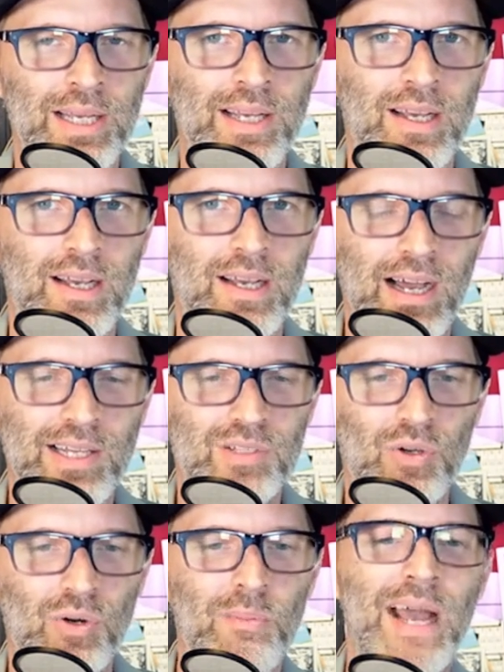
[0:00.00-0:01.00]
Uh,
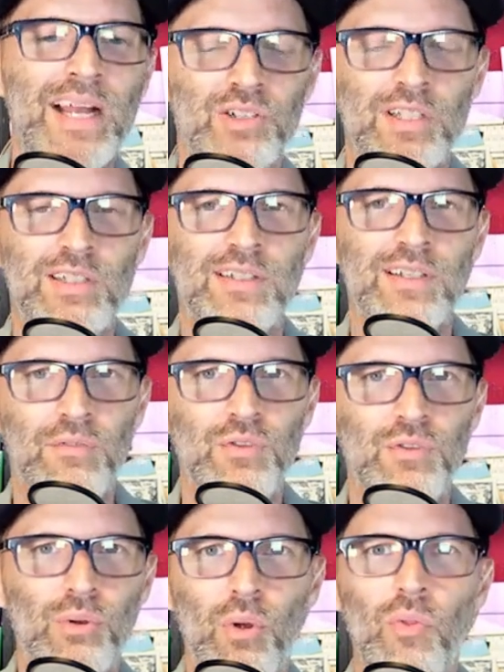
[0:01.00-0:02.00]
so imagine if you
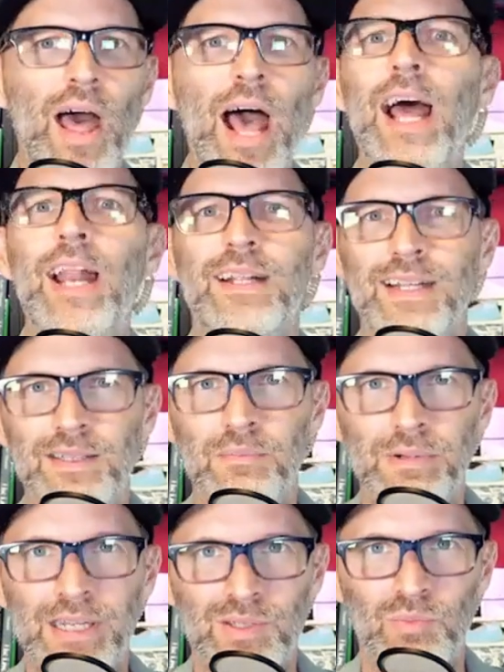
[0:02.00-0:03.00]
throw that in the
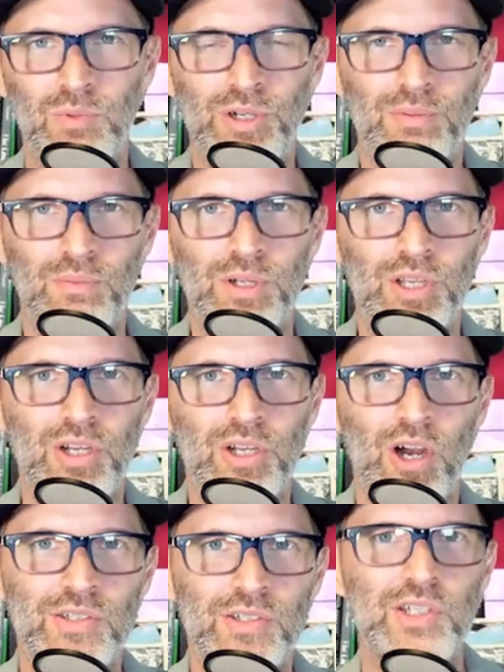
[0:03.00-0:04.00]
mix, where where the
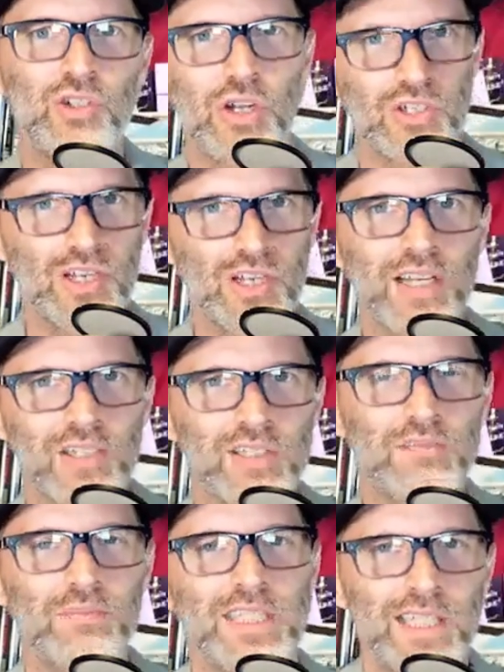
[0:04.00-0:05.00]
cars can charge not just
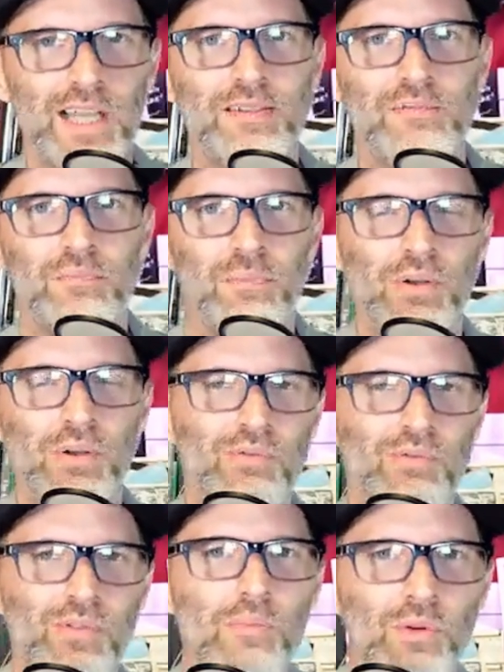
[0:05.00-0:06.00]
from the sun but
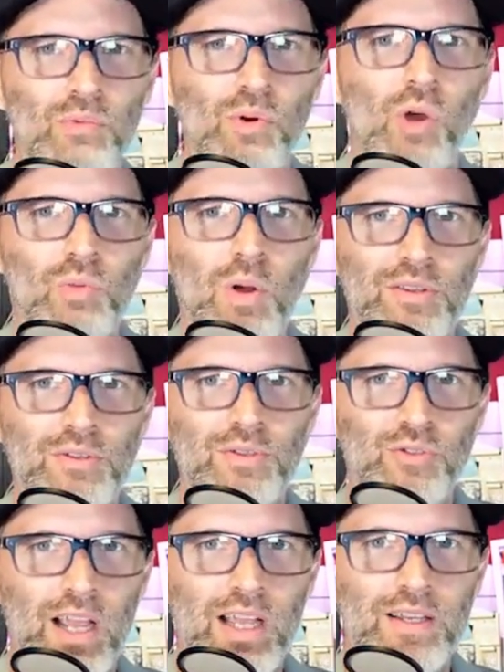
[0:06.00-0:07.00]
from the road while they're
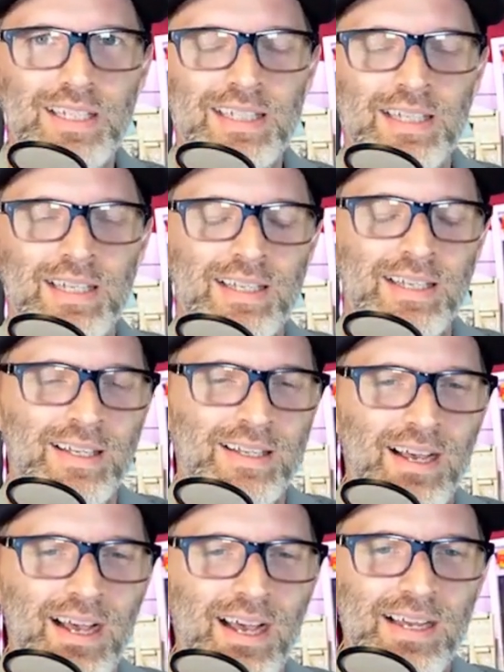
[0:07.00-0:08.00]
driving.
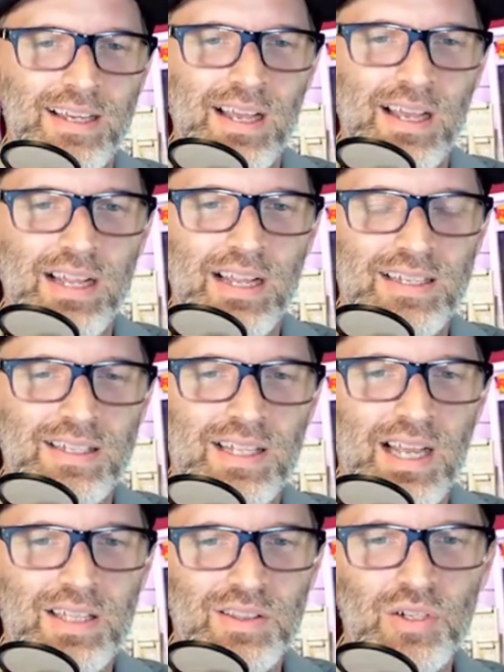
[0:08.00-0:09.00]
Uh, I,
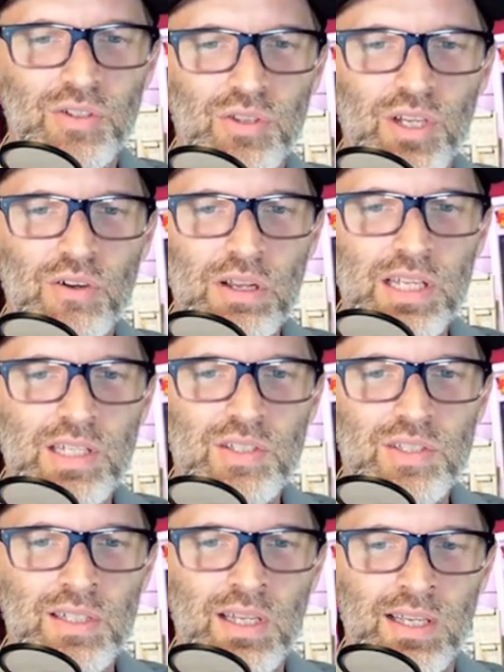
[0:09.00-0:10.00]
there there is.